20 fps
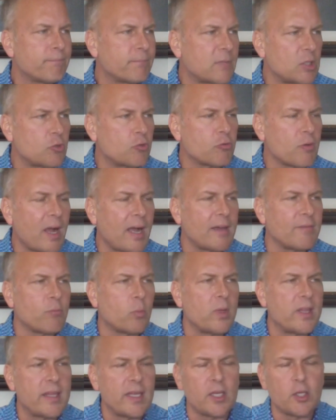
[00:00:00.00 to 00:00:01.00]
the drive
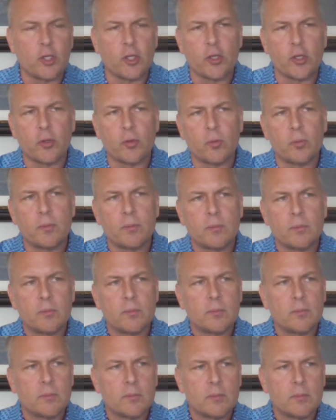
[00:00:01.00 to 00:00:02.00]
within you
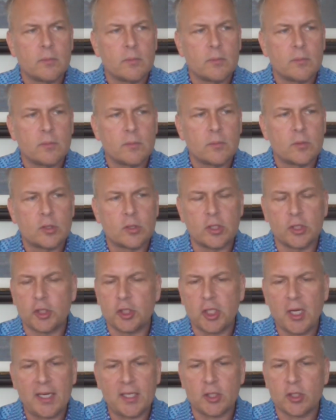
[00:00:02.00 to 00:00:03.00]
to
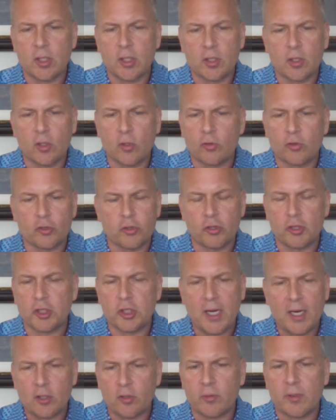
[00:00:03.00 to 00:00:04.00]
change the
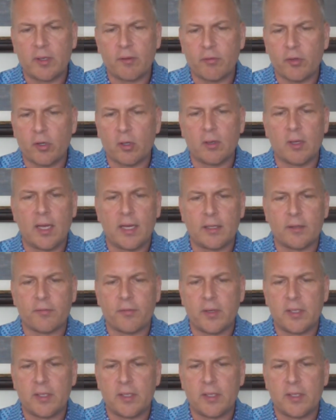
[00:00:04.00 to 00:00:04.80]
trajectory of your life.